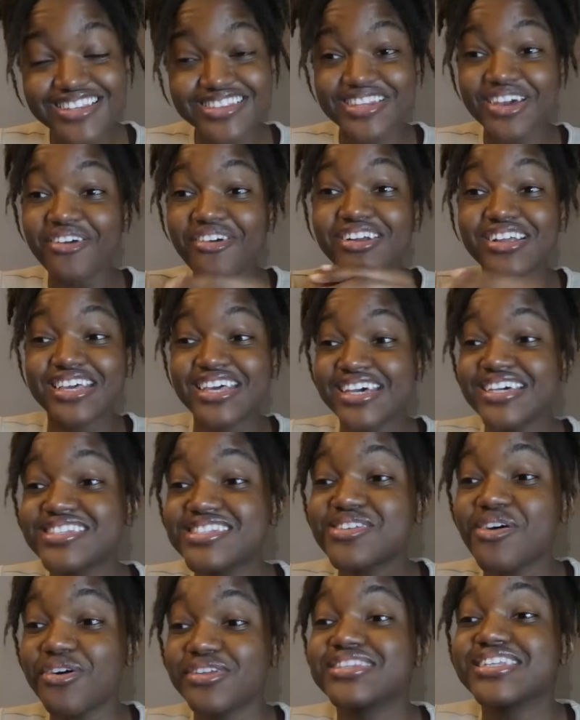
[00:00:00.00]
There are kids
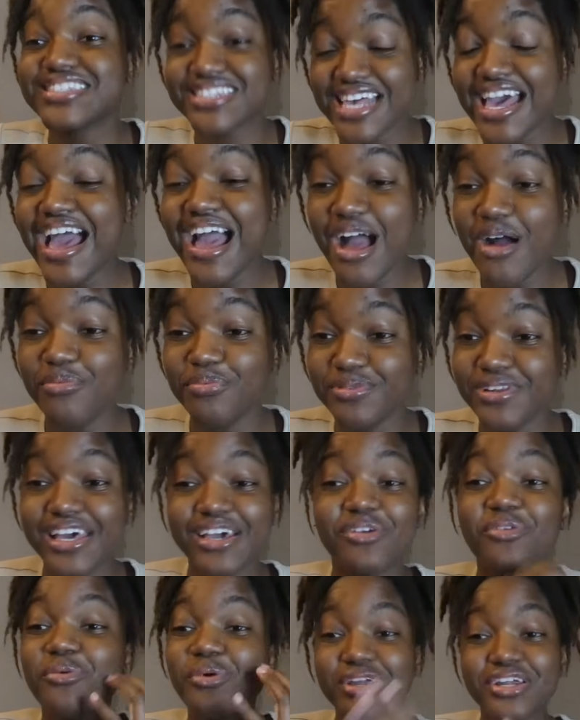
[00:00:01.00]
on this app,
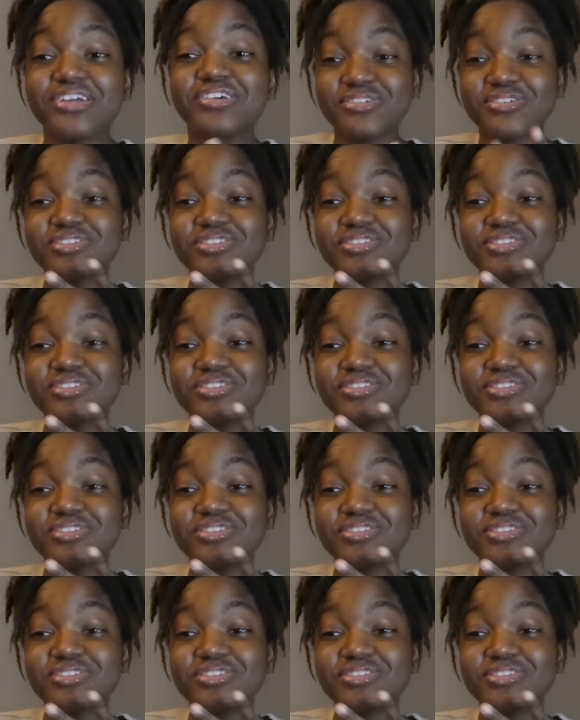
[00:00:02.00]
like what are you